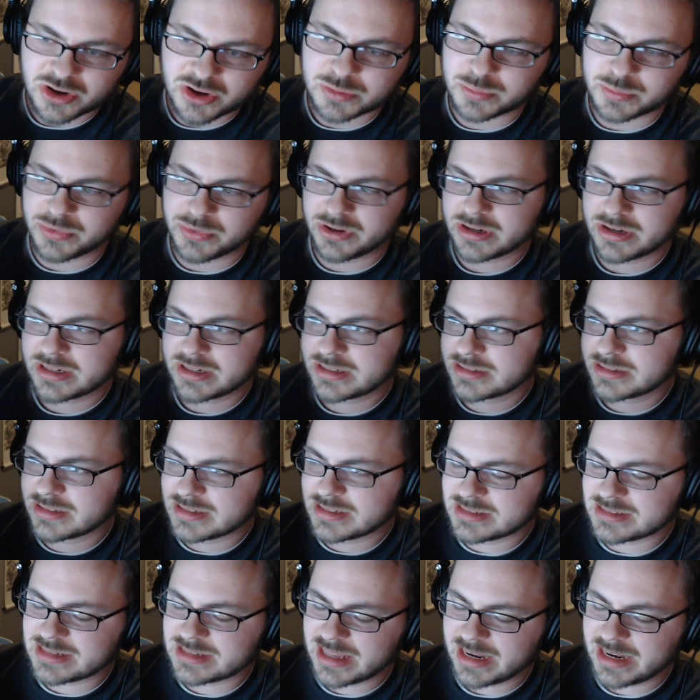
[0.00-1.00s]
art book
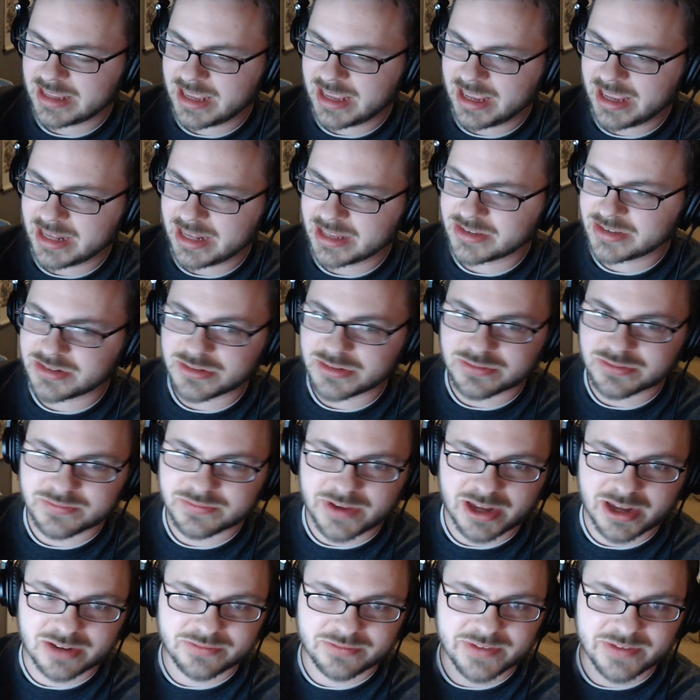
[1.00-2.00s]
dedicated to
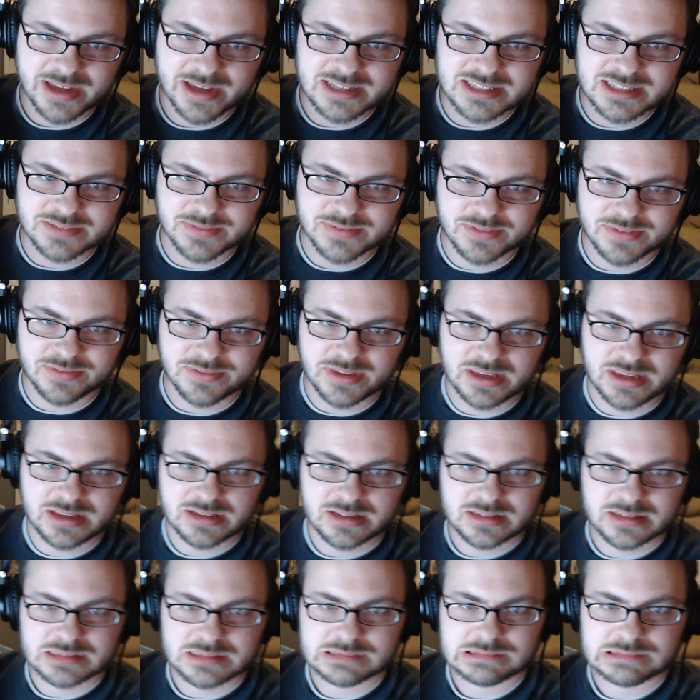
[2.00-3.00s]
Final Fantasy
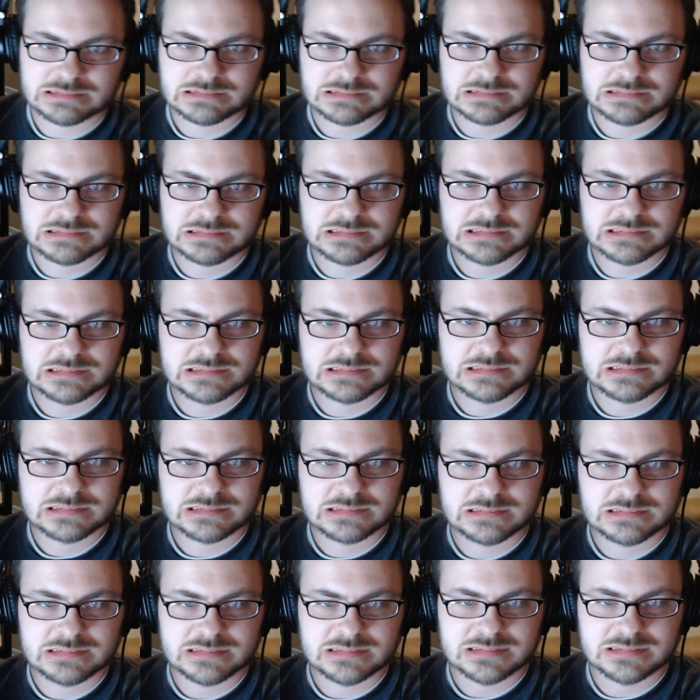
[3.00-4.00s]
15.
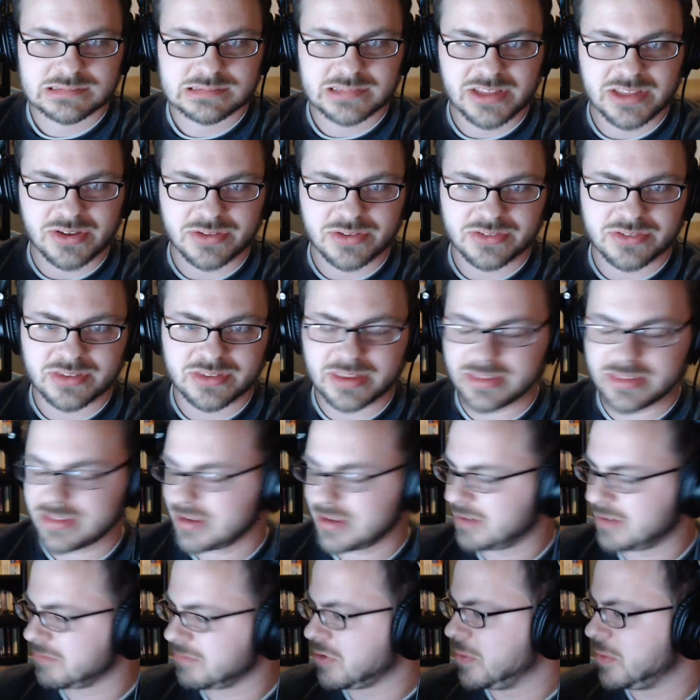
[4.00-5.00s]
You can see
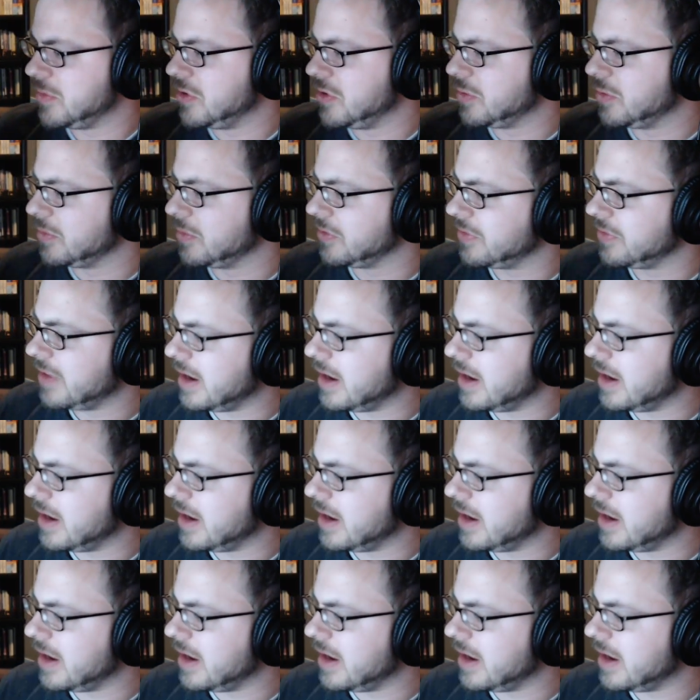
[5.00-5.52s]
the Roman numerals